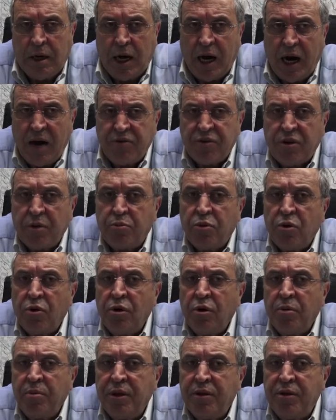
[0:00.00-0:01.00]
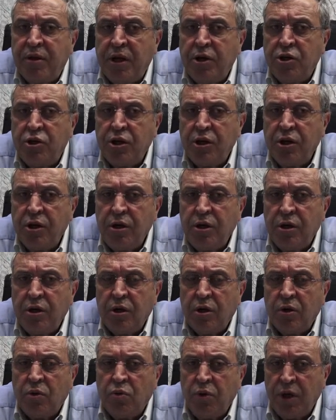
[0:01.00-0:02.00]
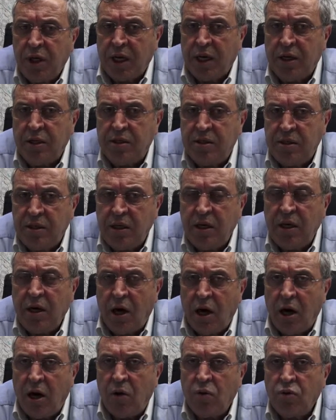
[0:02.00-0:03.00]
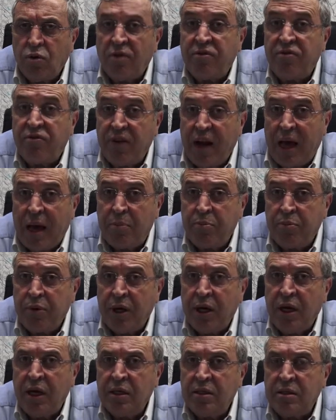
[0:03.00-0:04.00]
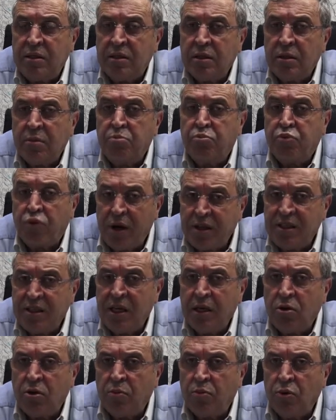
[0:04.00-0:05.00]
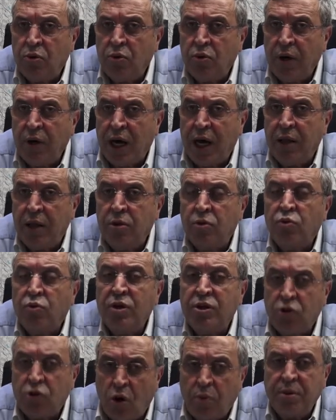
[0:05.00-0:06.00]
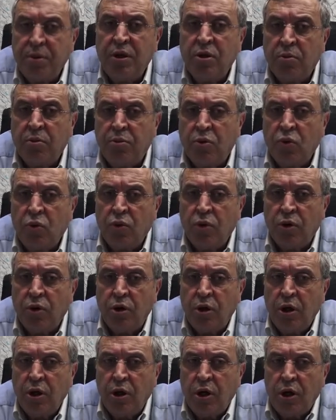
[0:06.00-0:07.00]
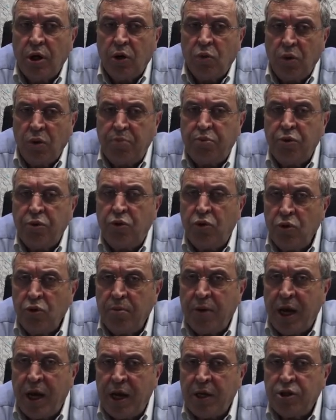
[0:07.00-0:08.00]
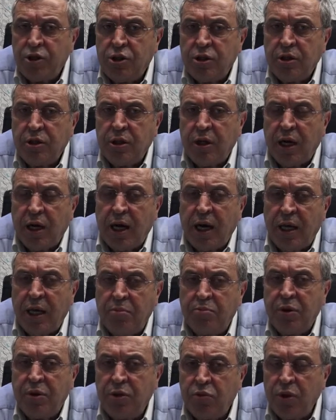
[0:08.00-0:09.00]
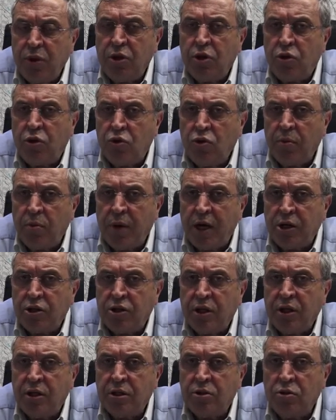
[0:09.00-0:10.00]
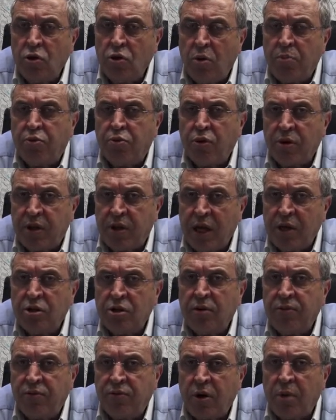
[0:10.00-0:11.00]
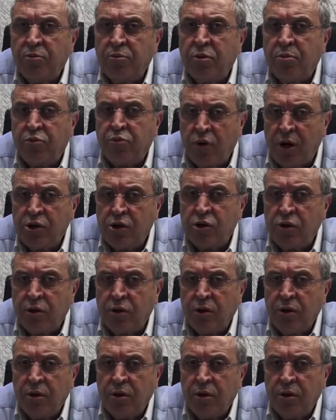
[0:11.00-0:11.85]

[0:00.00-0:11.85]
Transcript: After bone augmentation, we can see how the flap is pressing the bone and resorbing the bone. We put 2 mesh, and between the 2 mesh there is no protection from the pressure.